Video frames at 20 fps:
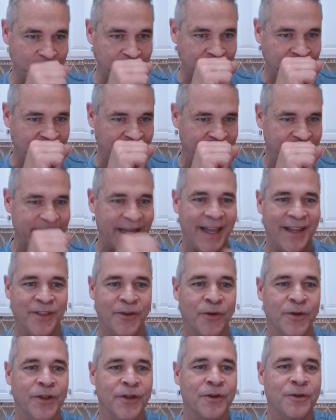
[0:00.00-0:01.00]
They
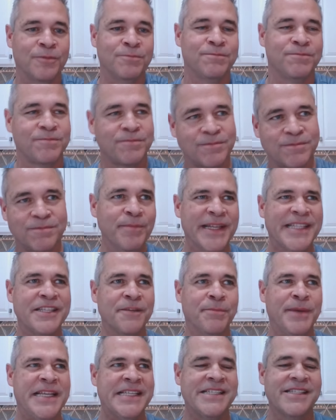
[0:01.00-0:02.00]
had their own little
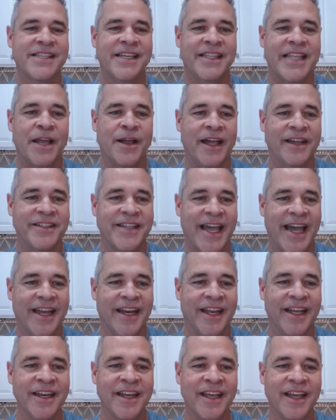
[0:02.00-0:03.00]
bits and pieces that they like to
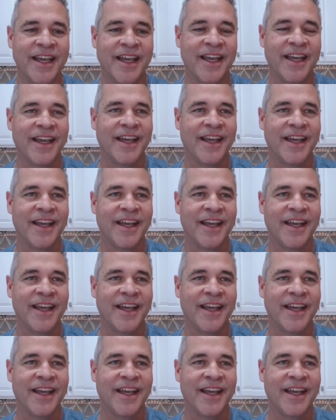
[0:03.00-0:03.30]
add in.